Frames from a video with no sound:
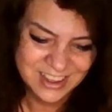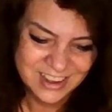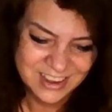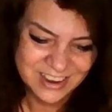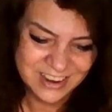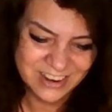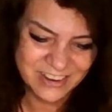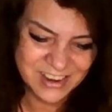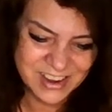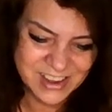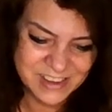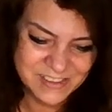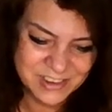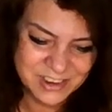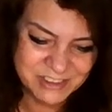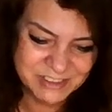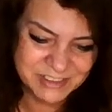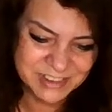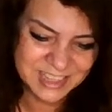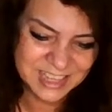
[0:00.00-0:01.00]
or even
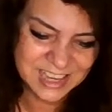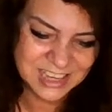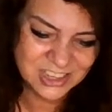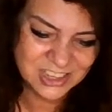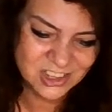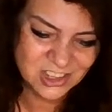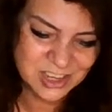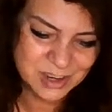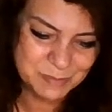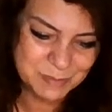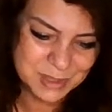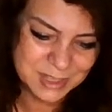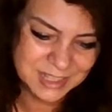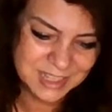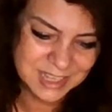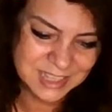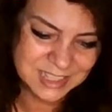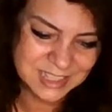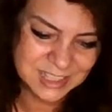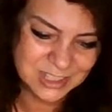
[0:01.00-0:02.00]
a relationship that
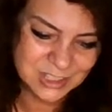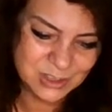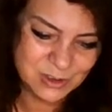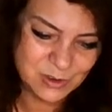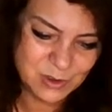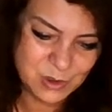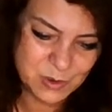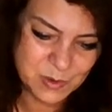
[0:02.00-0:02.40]
doesn't suit you